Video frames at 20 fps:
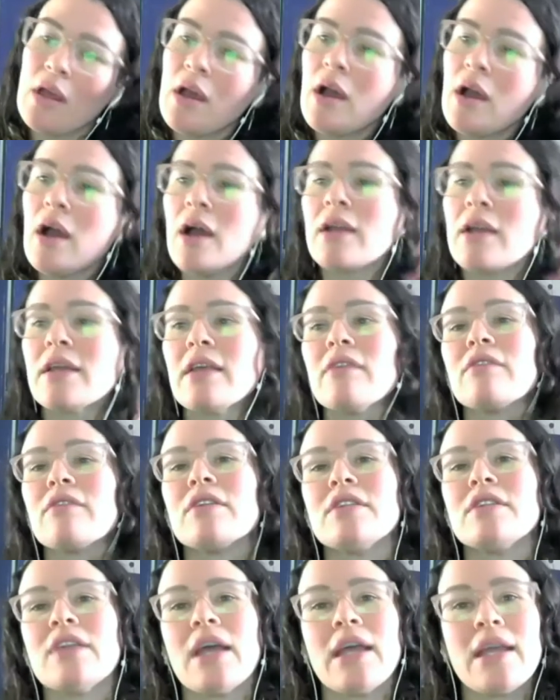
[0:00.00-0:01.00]
on a
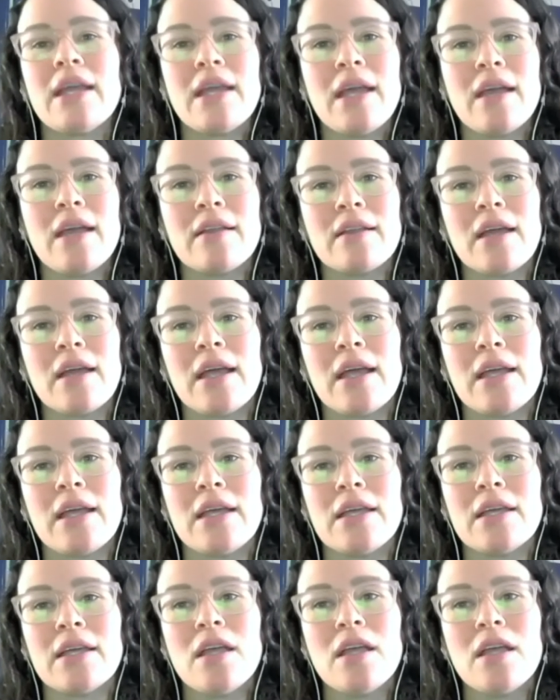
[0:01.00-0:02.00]
given day, and I